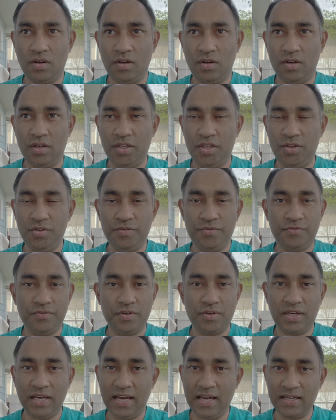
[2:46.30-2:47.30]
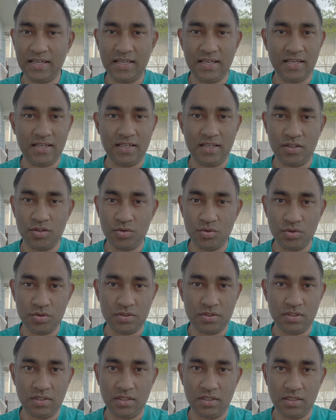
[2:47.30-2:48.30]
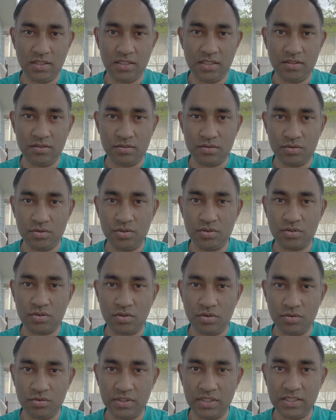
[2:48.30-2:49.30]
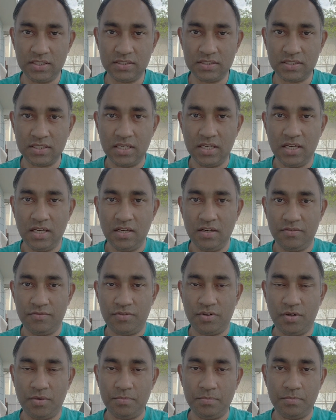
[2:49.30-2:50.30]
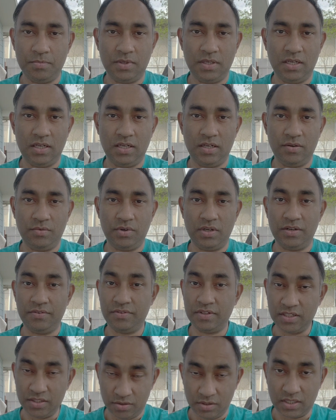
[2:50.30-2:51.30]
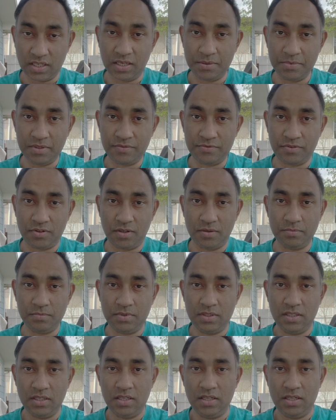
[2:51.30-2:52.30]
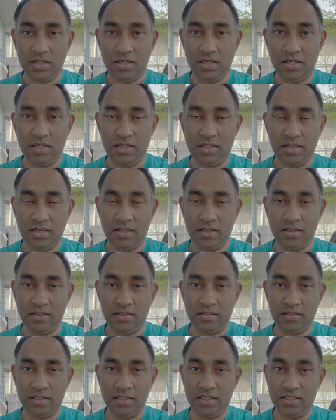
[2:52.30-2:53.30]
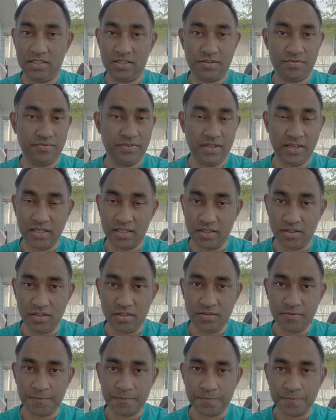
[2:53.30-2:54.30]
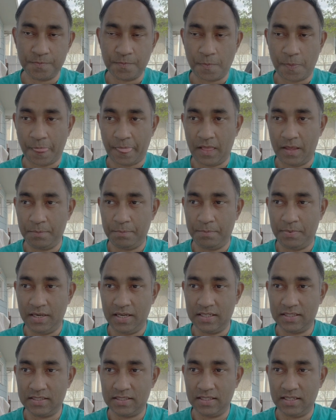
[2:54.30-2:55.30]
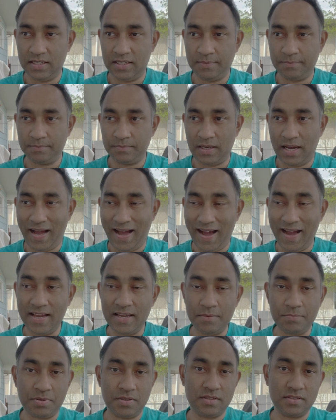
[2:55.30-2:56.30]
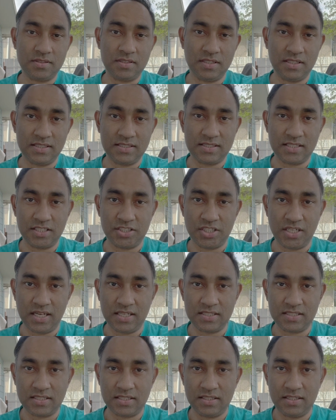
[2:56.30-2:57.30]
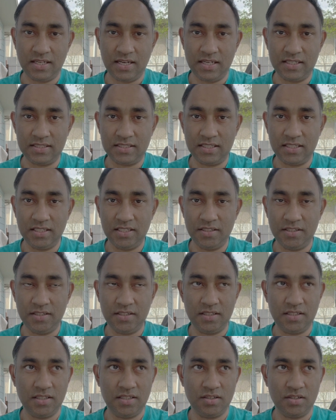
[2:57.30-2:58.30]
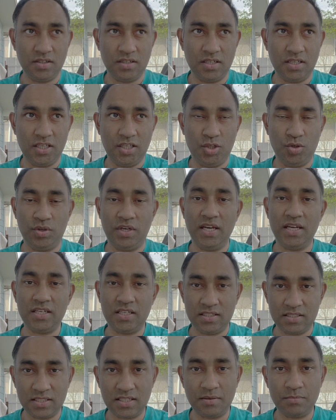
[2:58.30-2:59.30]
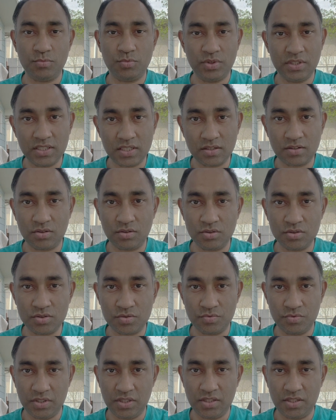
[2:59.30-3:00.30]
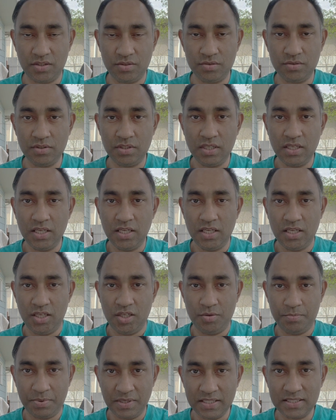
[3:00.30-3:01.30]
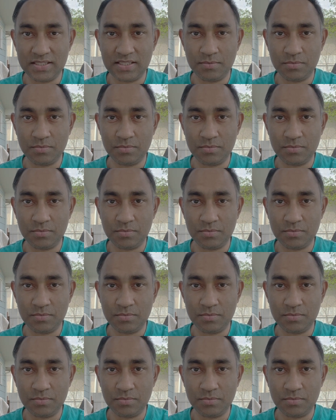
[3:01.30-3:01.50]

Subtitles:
If you can get a good good clothing from wherever you're coming from, it's very good. But I personally suggest that you get some winter clothes with you, you bring some